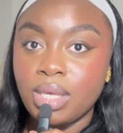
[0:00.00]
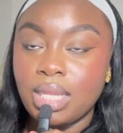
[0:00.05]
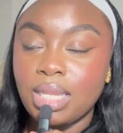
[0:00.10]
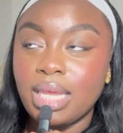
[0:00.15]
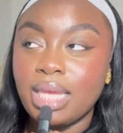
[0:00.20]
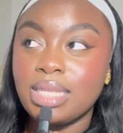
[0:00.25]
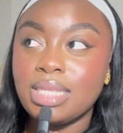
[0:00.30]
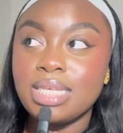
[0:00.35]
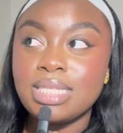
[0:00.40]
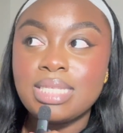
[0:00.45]

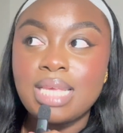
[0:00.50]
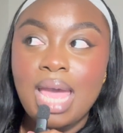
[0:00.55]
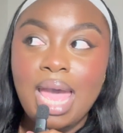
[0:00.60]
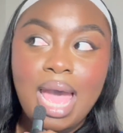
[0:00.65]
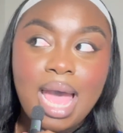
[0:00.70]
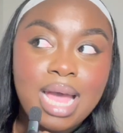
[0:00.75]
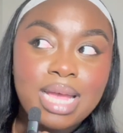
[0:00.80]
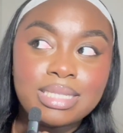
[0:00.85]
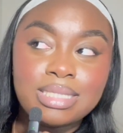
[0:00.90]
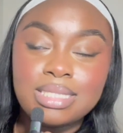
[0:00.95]
Like, this
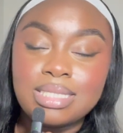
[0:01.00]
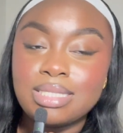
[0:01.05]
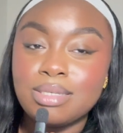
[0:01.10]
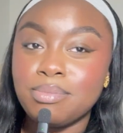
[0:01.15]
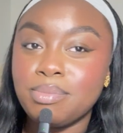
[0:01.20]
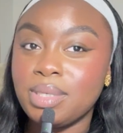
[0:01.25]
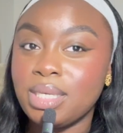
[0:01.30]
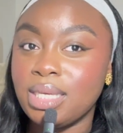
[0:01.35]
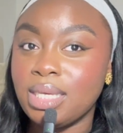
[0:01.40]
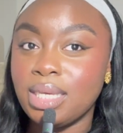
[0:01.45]
has to
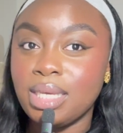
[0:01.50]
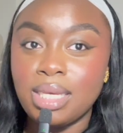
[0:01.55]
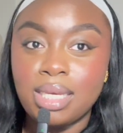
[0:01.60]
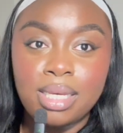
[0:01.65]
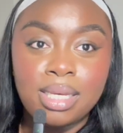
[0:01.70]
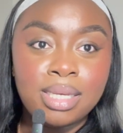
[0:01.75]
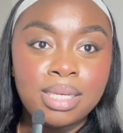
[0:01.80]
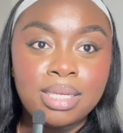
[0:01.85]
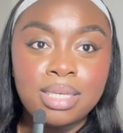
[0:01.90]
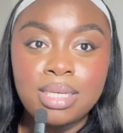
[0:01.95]

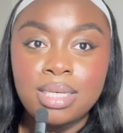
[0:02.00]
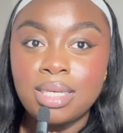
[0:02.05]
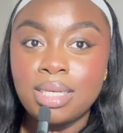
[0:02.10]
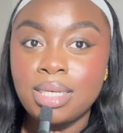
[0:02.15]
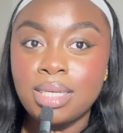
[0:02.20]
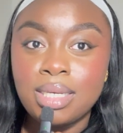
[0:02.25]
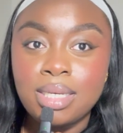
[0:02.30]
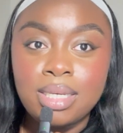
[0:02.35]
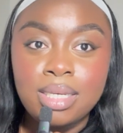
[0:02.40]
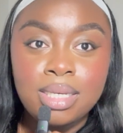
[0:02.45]
be
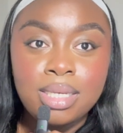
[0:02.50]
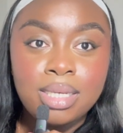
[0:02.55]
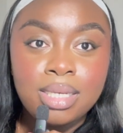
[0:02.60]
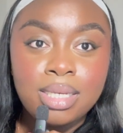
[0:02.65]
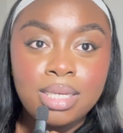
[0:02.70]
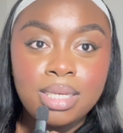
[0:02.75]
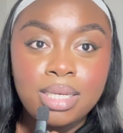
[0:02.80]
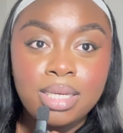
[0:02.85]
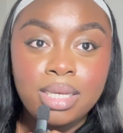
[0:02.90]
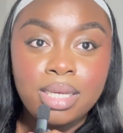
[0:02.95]

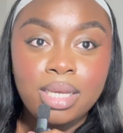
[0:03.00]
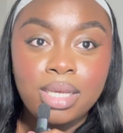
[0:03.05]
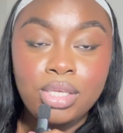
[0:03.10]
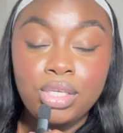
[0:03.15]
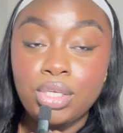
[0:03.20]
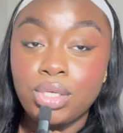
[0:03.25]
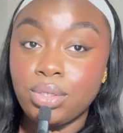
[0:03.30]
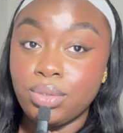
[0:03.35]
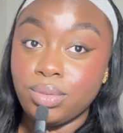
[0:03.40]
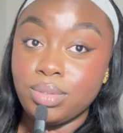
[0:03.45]

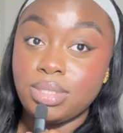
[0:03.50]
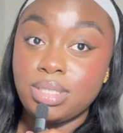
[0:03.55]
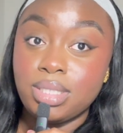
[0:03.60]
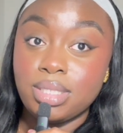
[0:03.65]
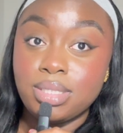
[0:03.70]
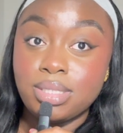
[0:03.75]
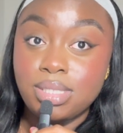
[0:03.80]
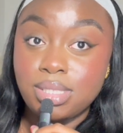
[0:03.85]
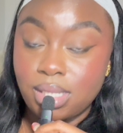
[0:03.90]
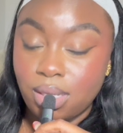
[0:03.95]
use
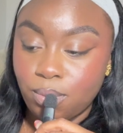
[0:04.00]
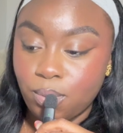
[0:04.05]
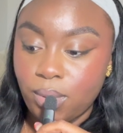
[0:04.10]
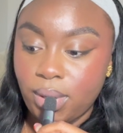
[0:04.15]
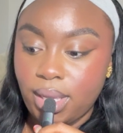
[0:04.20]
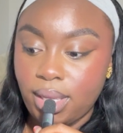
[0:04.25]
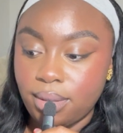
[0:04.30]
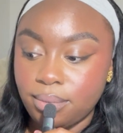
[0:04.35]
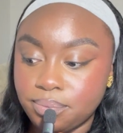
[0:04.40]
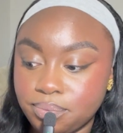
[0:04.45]
in some
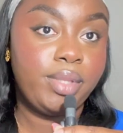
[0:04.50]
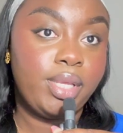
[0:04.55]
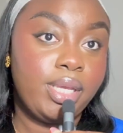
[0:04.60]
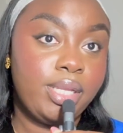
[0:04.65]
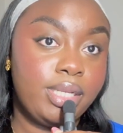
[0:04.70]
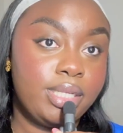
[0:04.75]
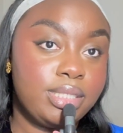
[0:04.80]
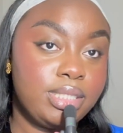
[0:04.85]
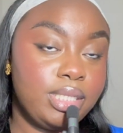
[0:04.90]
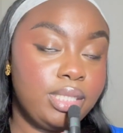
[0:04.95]
way.
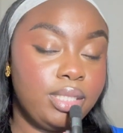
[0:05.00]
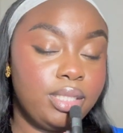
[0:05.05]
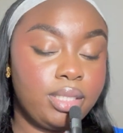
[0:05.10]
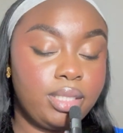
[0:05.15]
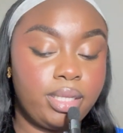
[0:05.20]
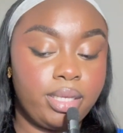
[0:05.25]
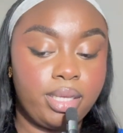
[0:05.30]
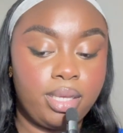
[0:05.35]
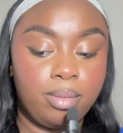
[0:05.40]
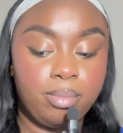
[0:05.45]
It doesn't look
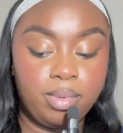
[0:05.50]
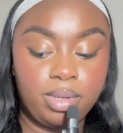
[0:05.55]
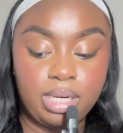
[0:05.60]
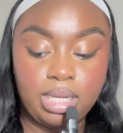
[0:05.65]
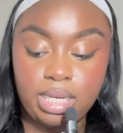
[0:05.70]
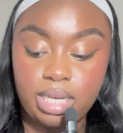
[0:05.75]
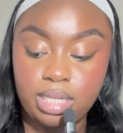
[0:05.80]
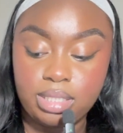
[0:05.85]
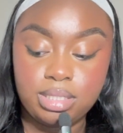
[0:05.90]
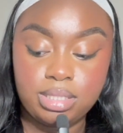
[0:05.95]
like it, but
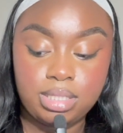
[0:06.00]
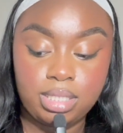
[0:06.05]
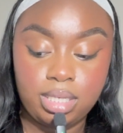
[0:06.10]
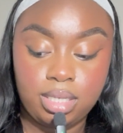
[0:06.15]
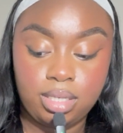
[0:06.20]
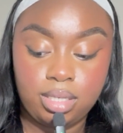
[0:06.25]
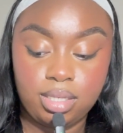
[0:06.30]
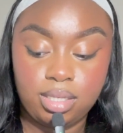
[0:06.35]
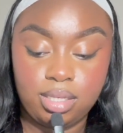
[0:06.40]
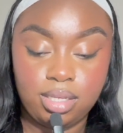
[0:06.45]
I had to
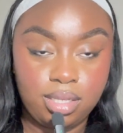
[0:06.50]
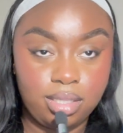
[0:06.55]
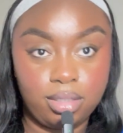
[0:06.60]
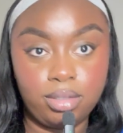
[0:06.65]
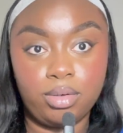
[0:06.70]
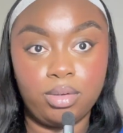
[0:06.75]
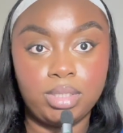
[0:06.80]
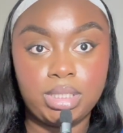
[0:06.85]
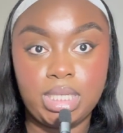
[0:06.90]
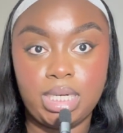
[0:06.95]
take a
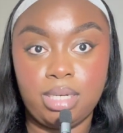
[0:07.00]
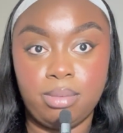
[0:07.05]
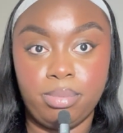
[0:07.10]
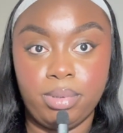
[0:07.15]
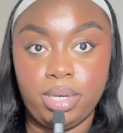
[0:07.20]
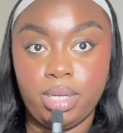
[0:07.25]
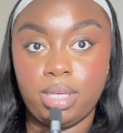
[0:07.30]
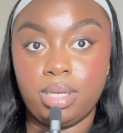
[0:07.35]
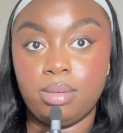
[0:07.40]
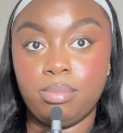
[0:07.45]
little tiny
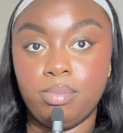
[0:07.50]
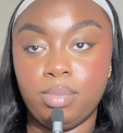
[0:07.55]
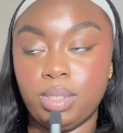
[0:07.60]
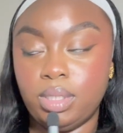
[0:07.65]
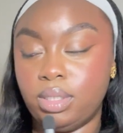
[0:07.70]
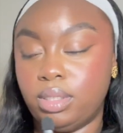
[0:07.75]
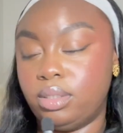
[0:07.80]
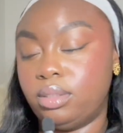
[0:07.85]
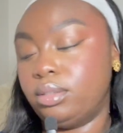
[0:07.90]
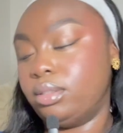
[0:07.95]
break.
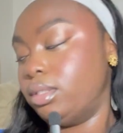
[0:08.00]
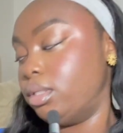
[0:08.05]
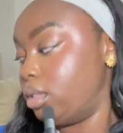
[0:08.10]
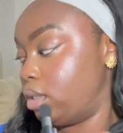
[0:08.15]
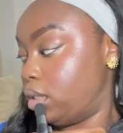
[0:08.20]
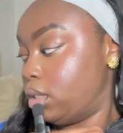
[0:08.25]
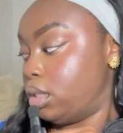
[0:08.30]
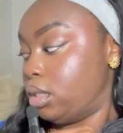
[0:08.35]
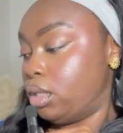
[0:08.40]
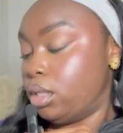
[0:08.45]
But
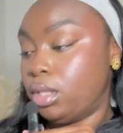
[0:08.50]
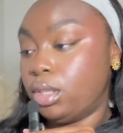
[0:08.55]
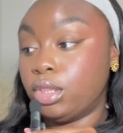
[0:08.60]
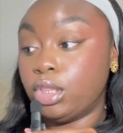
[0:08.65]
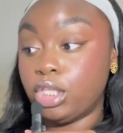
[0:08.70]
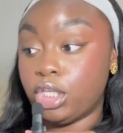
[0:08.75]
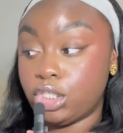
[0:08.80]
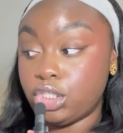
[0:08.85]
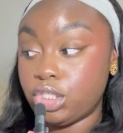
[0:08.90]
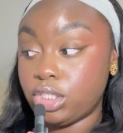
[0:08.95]

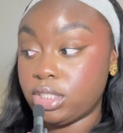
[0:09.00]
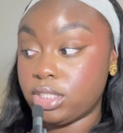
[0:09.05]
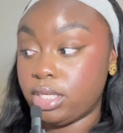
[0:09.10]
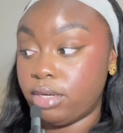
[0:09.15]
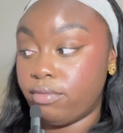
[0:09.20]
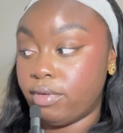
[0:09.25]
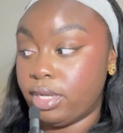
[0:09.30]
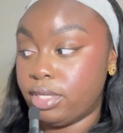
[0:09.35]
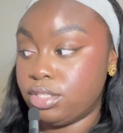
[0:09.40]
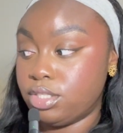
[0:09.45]
let's just
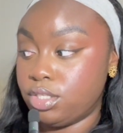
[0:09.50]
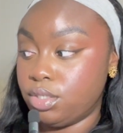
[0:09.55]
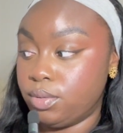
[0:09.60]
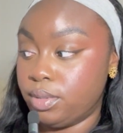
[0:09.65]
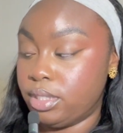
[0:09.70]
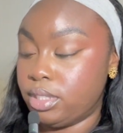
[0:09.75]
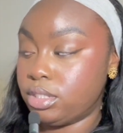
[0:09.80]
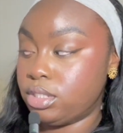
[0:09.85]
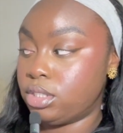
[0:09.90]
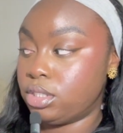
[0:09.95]
get right into
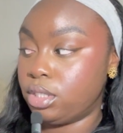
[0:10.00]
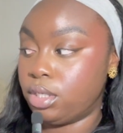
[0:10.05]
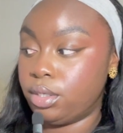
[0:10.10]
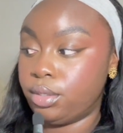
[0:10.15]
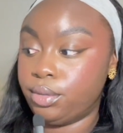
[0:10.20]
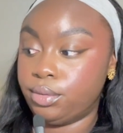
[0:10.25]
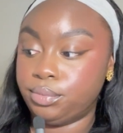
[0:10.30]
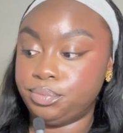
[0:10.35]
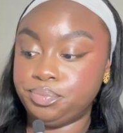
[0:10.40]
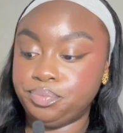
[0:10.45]
it.
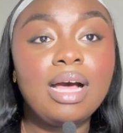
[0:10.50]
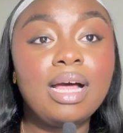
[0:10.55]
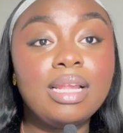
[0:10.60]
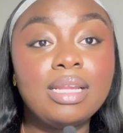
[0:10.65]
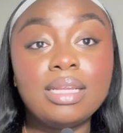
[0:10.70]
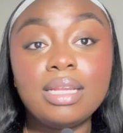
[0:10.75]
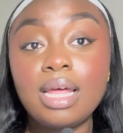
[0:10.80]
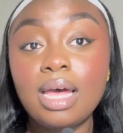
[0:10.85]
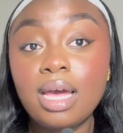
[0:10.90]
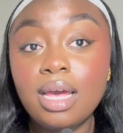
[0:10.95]
So a
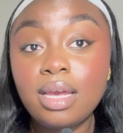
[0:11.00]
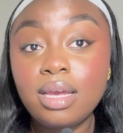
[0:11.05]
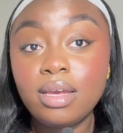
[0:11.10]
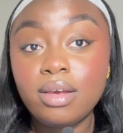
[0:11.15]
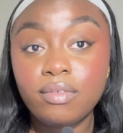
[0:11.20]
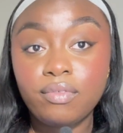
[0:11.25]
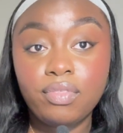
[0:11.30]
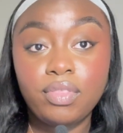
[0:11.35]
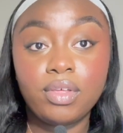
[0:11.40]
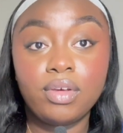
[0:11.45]
lot
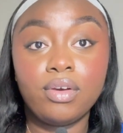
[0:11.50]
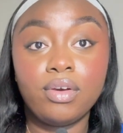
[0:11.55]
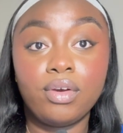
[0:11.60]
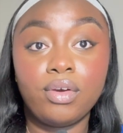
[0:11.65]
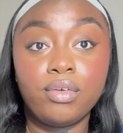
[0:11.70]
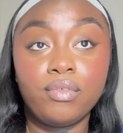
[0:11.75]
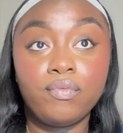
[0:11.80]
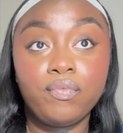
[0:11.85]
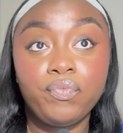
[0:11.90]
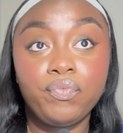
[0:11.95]
of
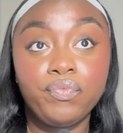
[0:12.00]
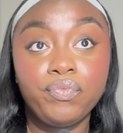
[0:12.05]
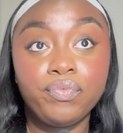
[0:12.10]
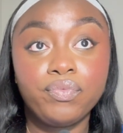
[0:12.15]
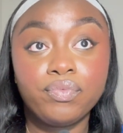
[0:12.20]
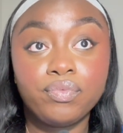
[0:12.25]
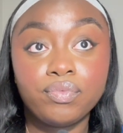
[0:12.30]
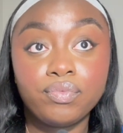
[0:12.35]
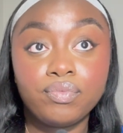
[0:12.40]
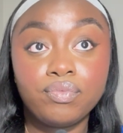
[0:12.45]
the
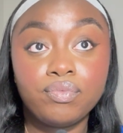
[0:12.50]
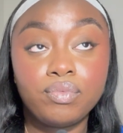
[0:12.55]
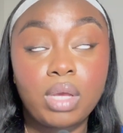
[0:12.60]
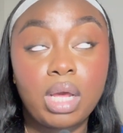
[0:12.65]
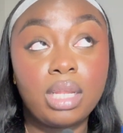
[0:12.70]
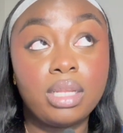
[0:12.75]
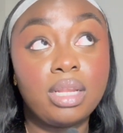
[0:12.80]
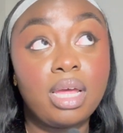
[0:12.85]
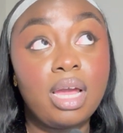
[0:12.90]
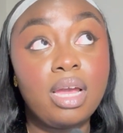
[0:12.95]

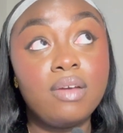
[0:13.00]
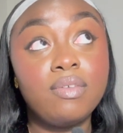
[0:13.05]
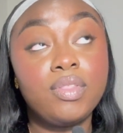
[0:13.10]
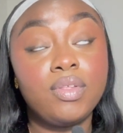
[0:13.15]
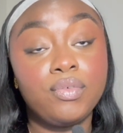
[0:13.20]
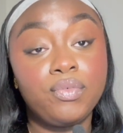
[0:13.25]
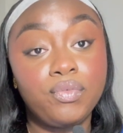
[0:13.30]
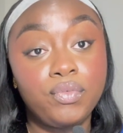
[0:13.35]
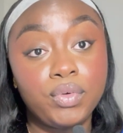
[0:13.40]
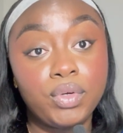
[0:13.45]
a lot of
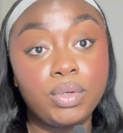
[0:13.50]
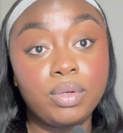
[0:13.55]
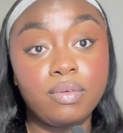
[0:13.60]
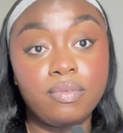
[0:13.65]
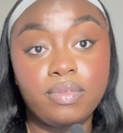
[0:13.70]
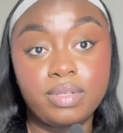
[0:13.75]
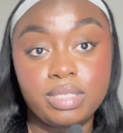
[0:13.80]
the fruit of